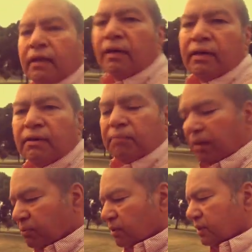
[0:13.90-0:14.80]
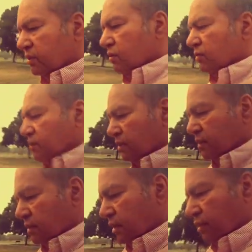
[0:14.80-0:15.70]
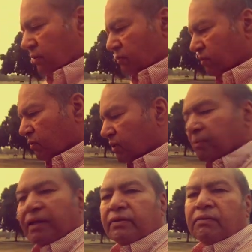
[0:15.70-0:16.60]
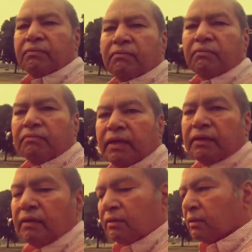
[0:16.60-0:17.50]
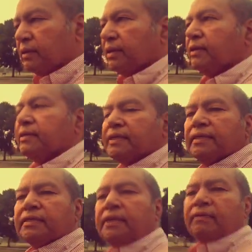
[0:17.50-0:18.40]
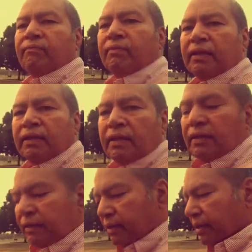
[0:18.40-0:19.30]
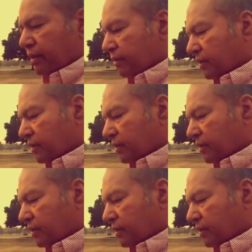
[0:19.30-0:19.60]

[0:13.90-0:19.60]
Bipolar disorder is one of the major mental illnesses that